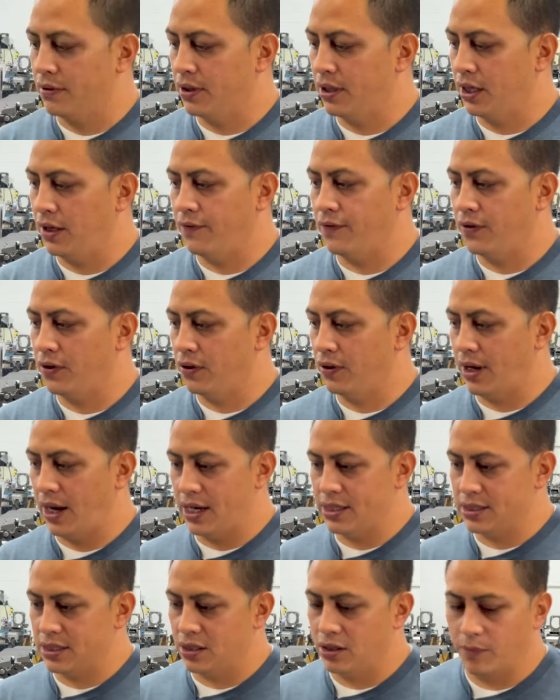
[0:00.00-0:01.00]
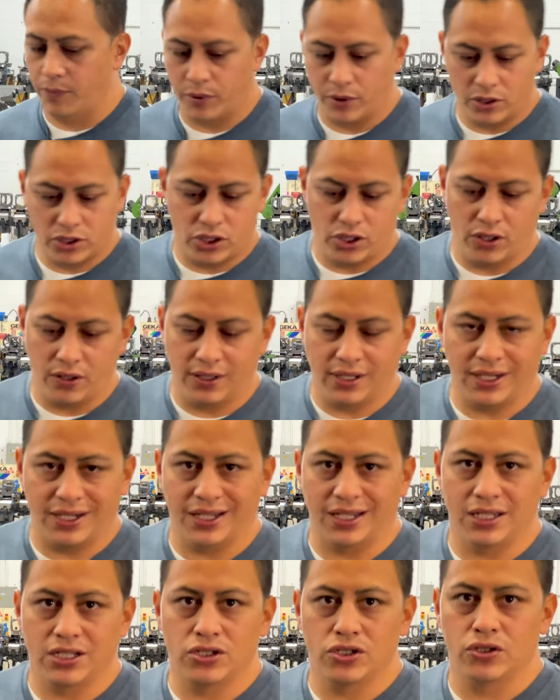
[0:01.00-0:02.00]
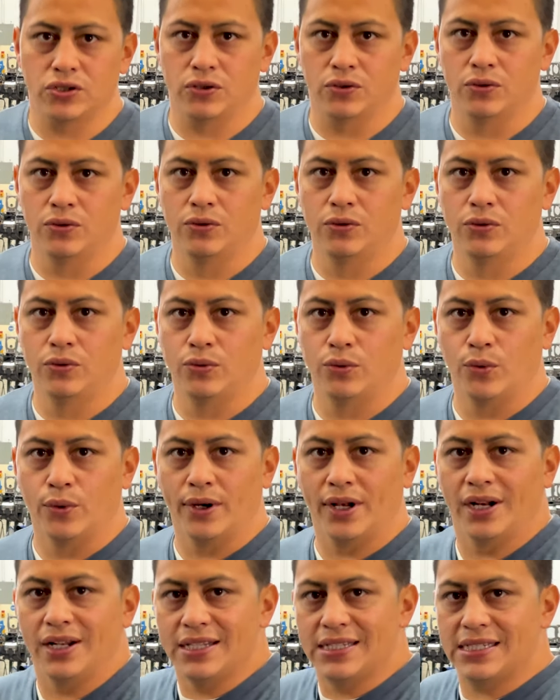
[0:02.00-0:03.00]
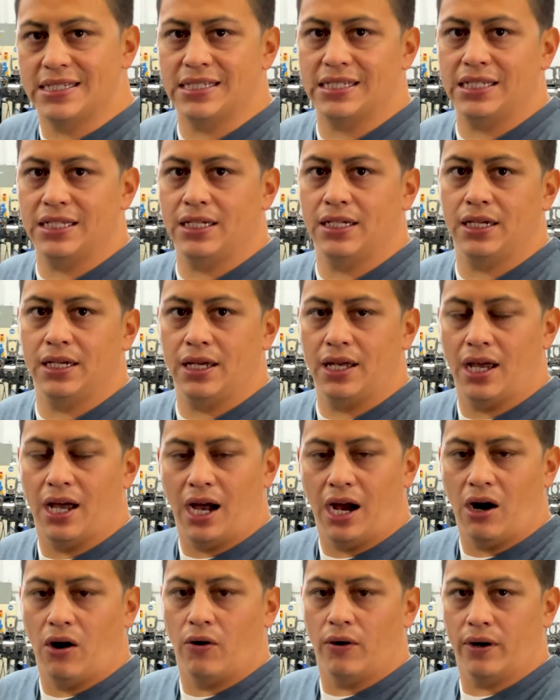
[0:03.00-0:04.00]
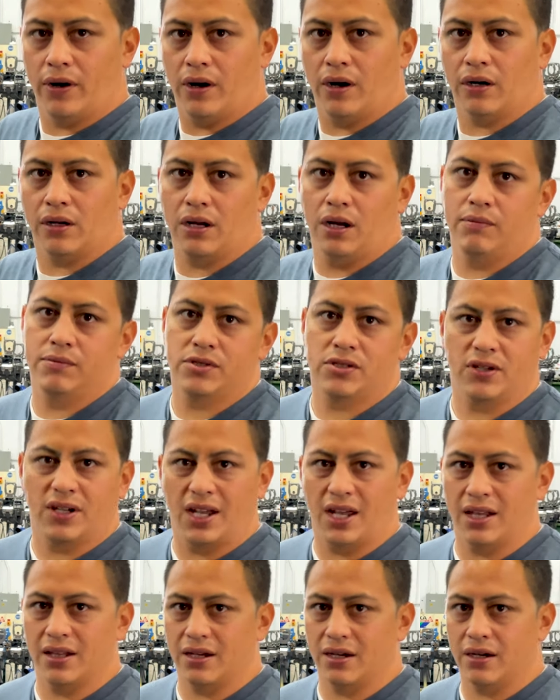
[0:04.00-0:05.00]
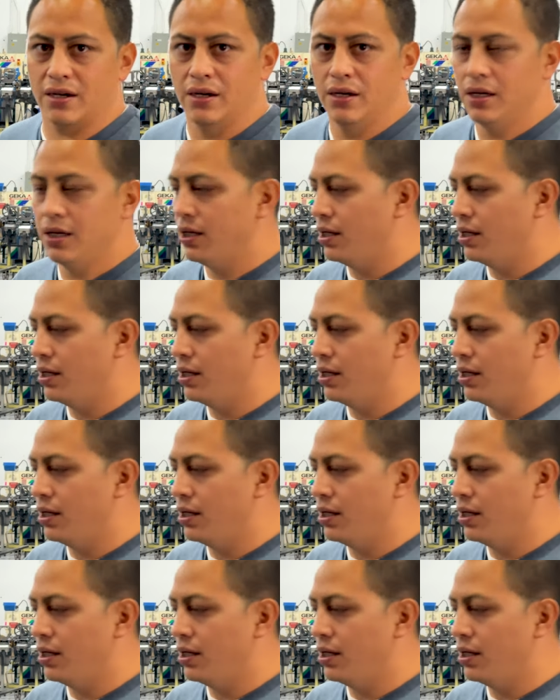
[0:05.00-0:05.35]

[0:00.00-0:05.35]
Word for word: give you guys an opportunity to really see how it all comes together